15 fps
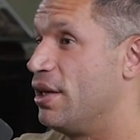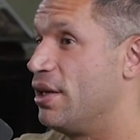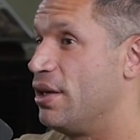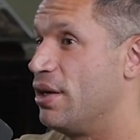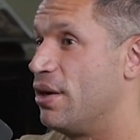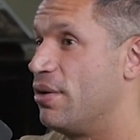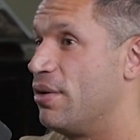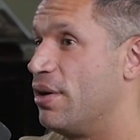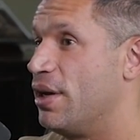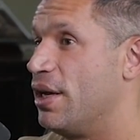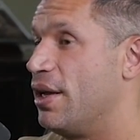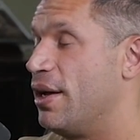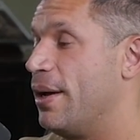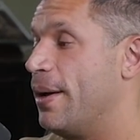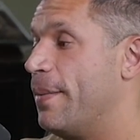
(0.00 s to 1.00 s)
You know,
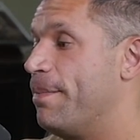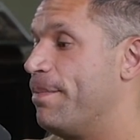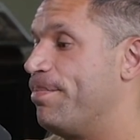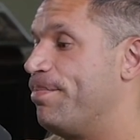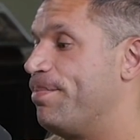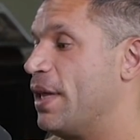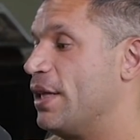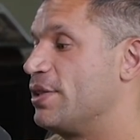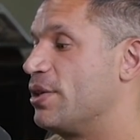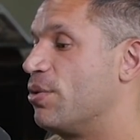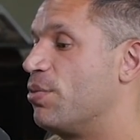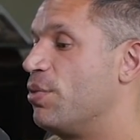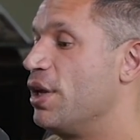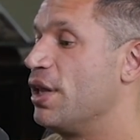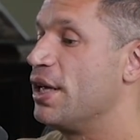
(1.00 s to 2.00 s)
and so
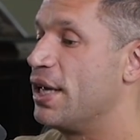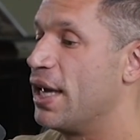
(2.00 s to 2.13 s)
really